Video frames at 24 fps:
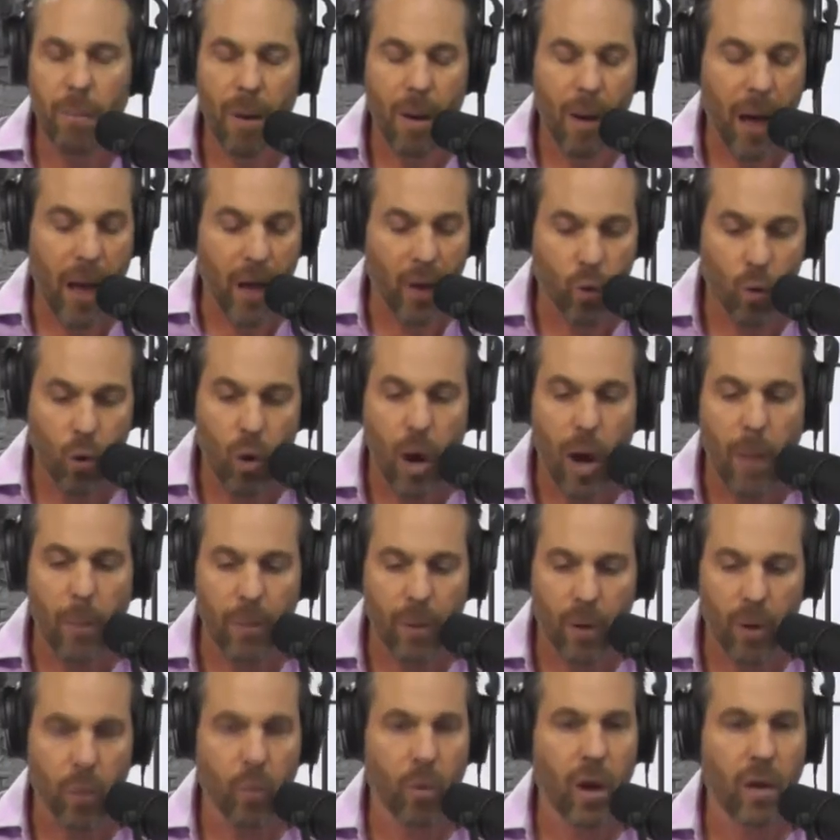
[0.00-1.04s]
I grew up
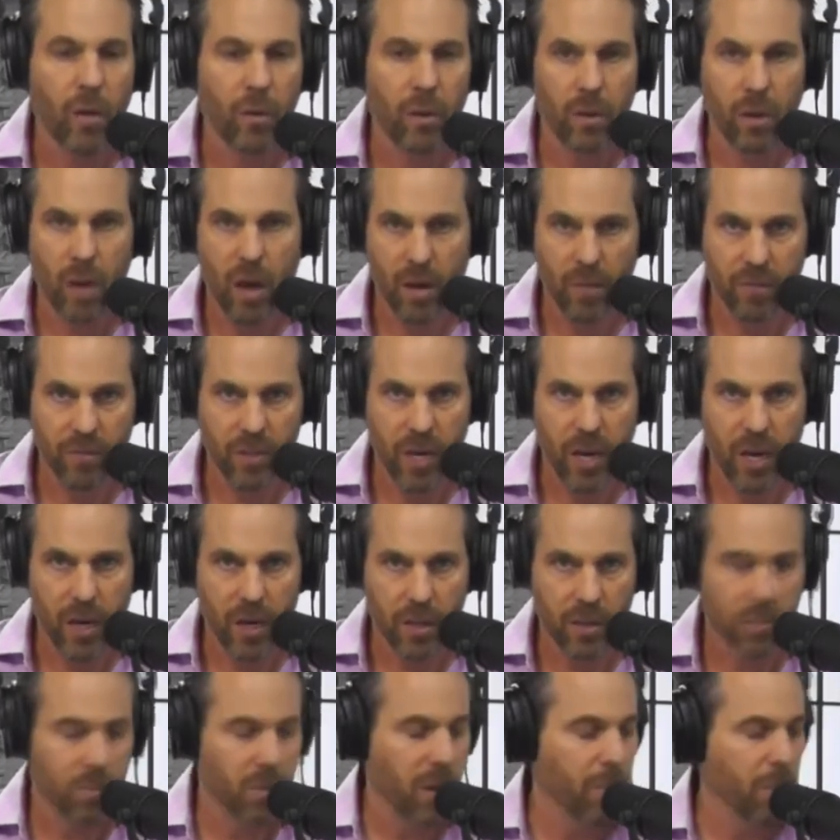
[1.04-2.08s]
around a lot of
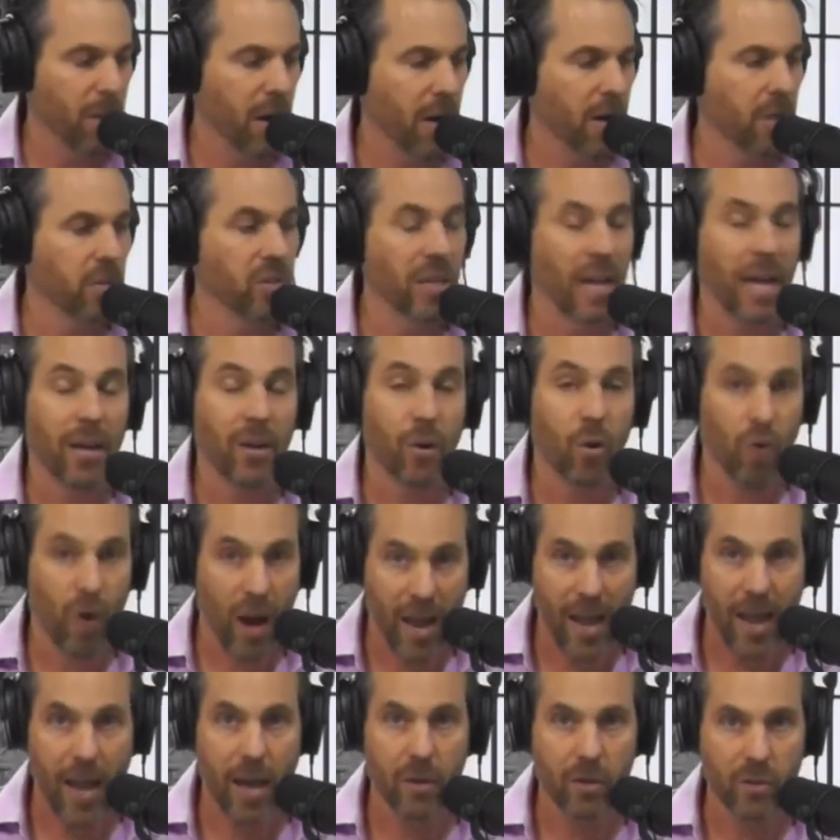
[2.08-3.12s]
dogs. My parents had
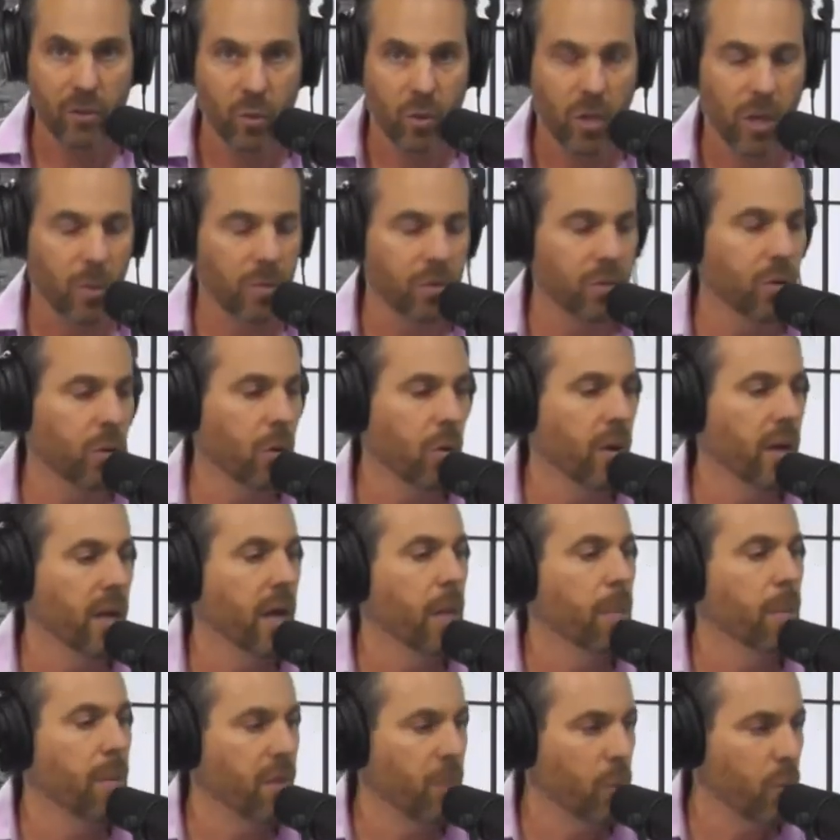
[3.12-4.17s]
greyhounds when I was growing
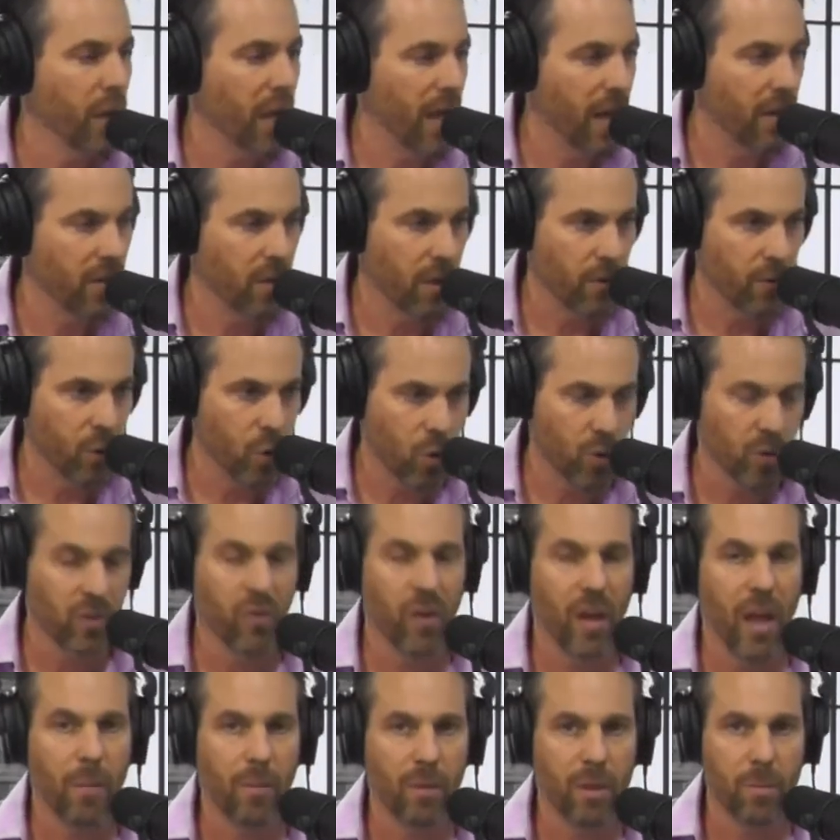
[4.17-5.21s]
up, and then we had, of course,
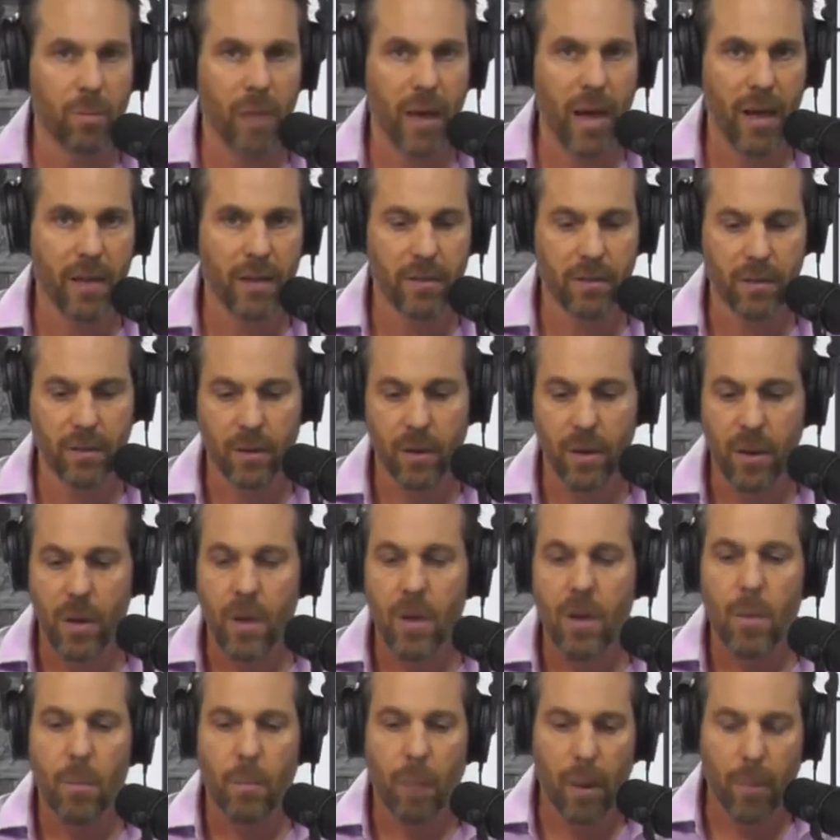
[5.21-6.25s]
family pets, and
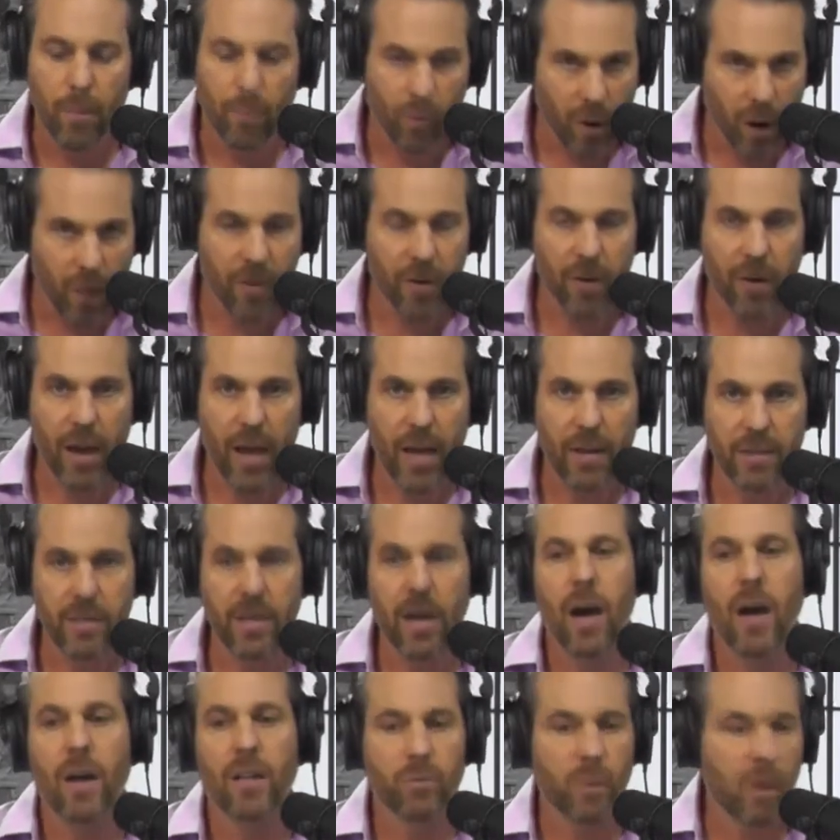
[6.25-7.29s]
my brother had
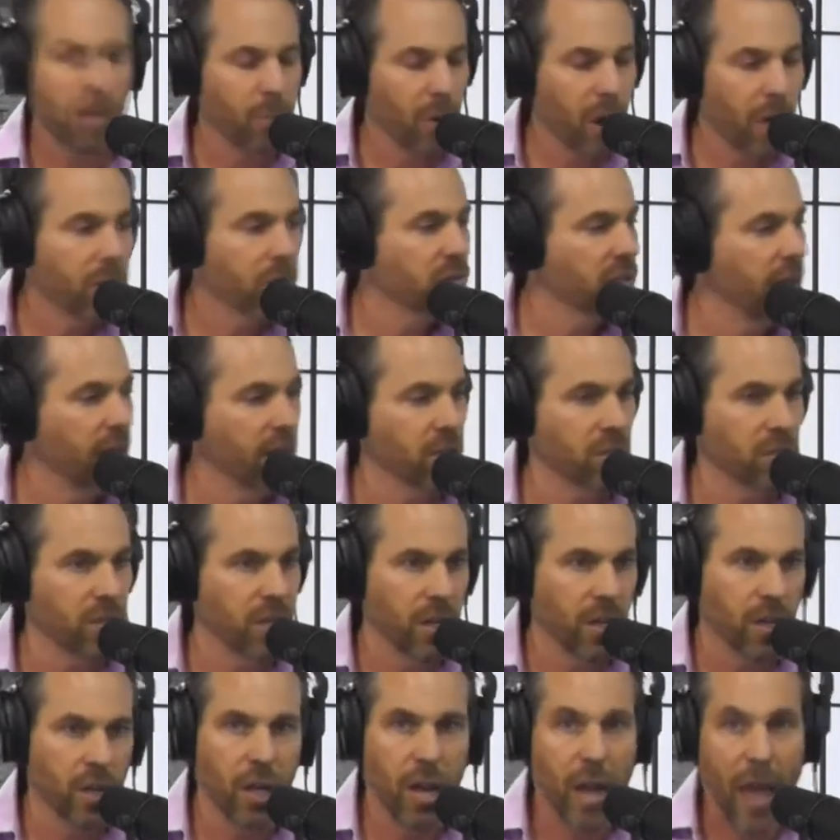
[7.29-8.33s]
dogs. My brother's actually
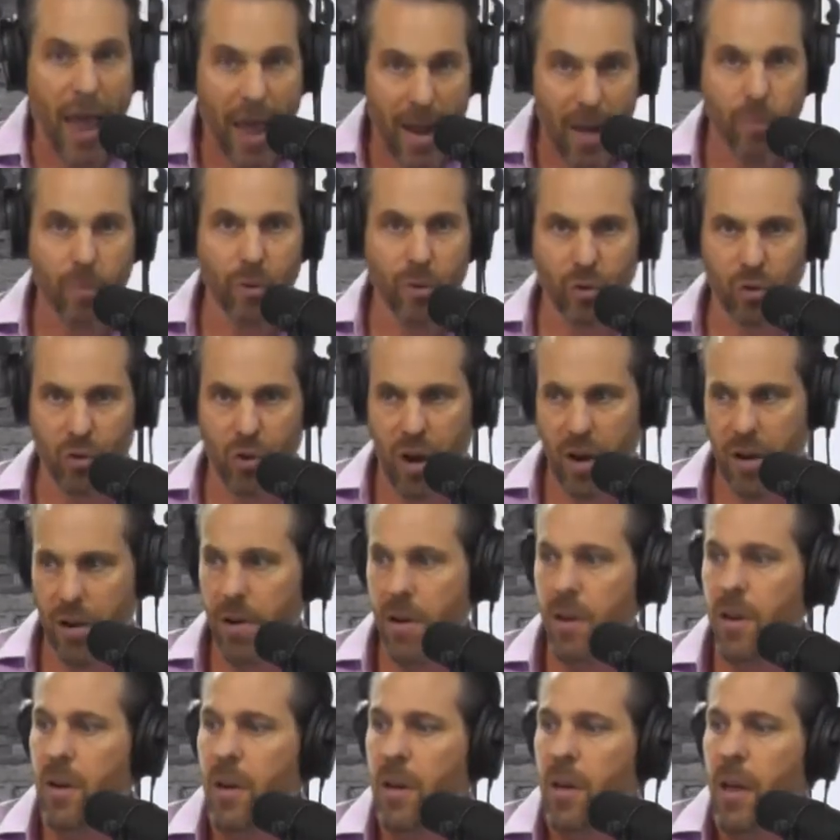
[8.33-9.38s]
a good animal
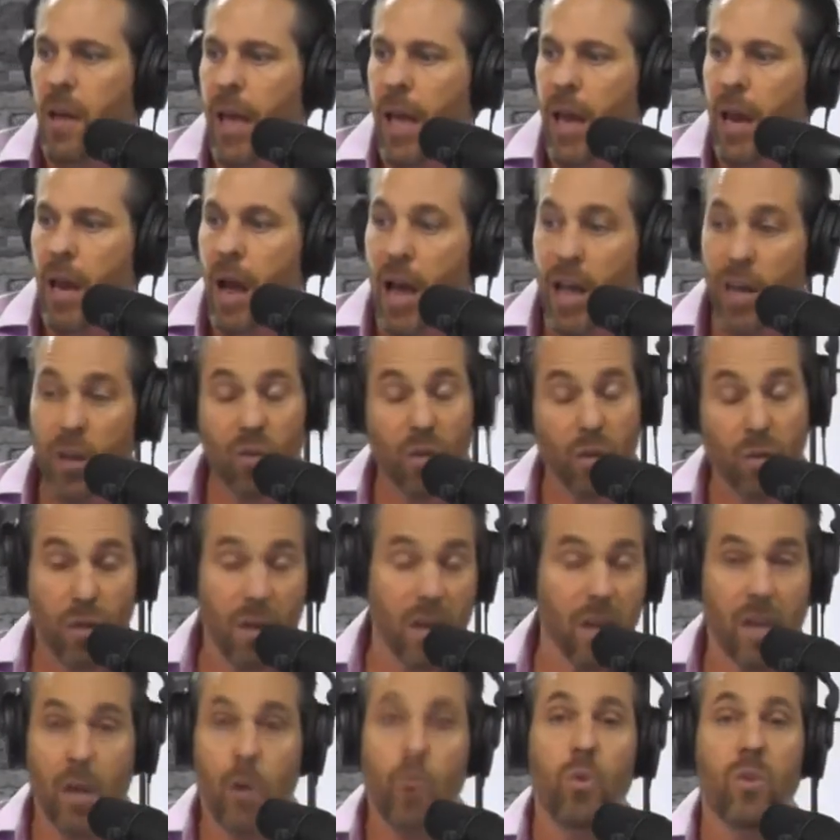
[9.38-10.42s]
trainer, and I used to
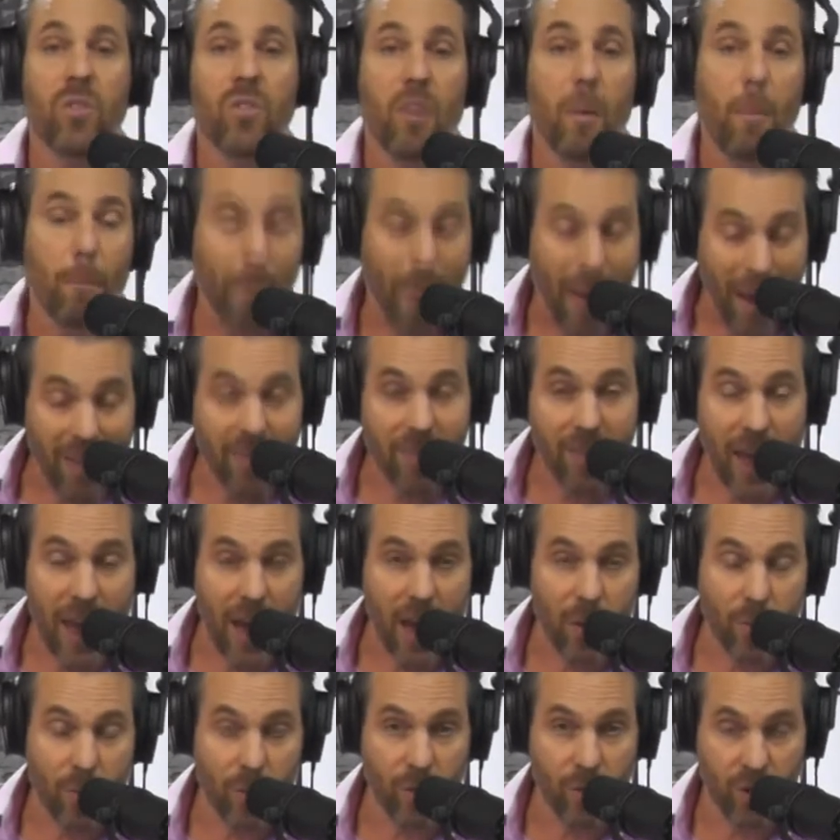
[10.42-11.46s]
think he was the best
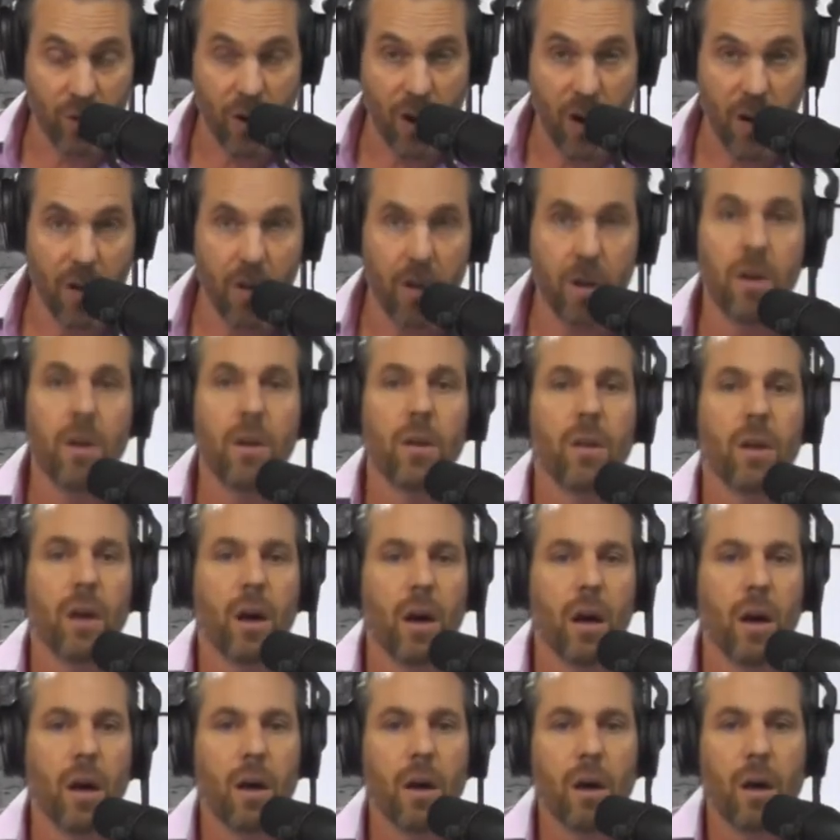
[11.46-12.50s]
animal trainer.
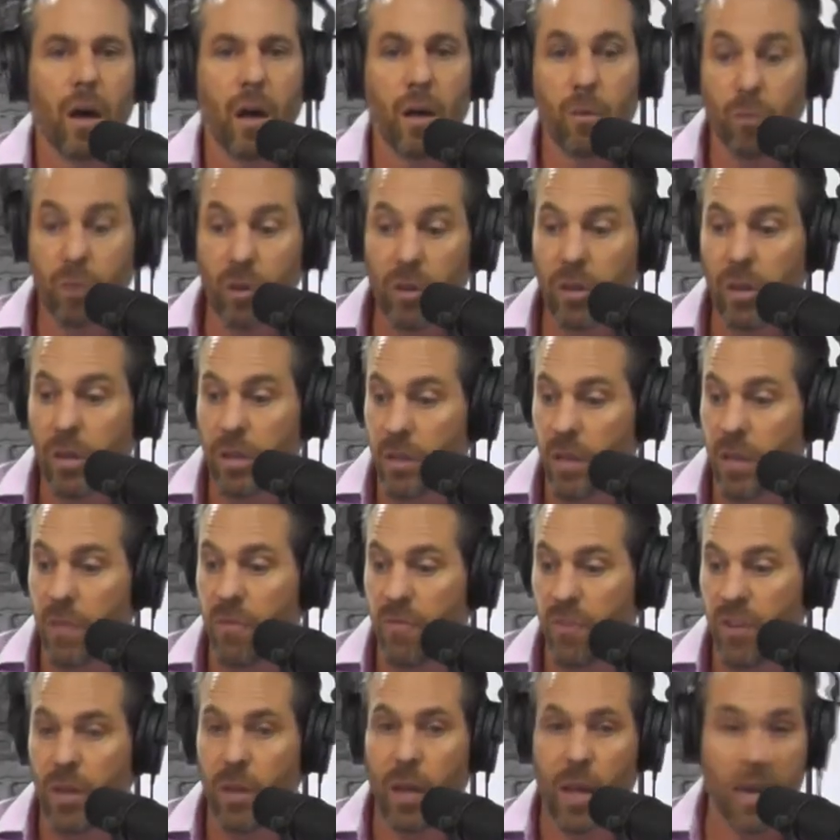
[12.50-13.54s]
I really did
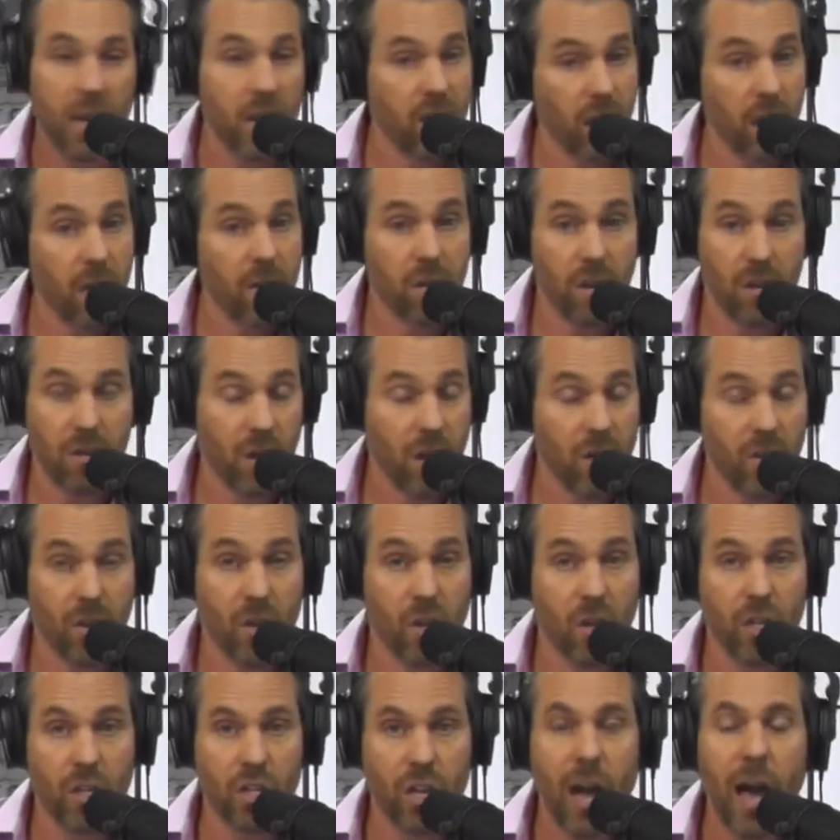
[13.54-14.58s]
feel, and he does a
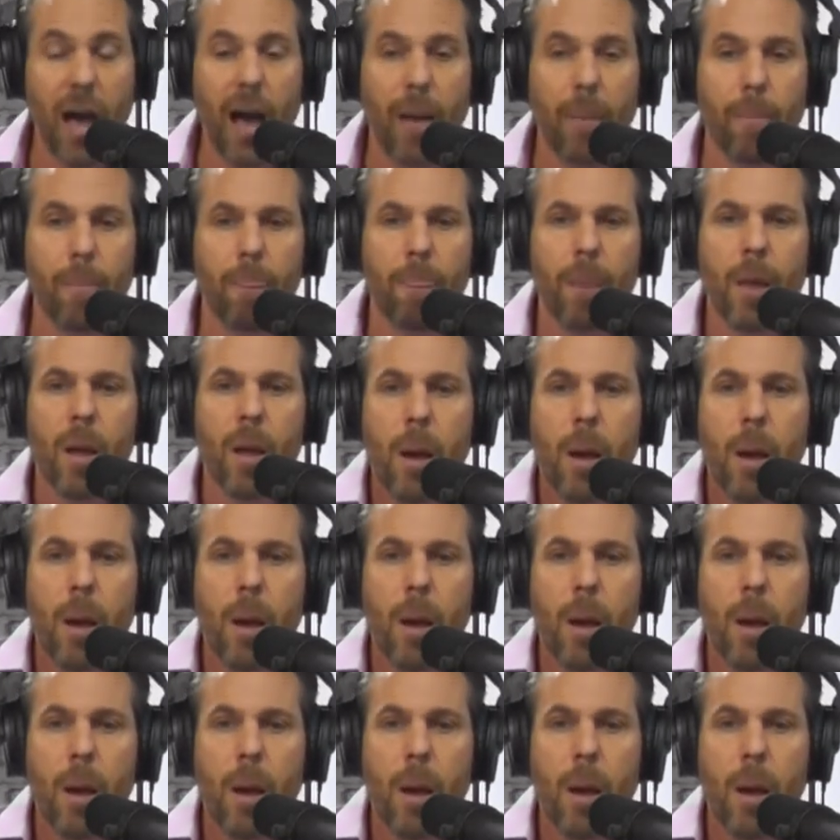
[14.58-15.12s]
good job.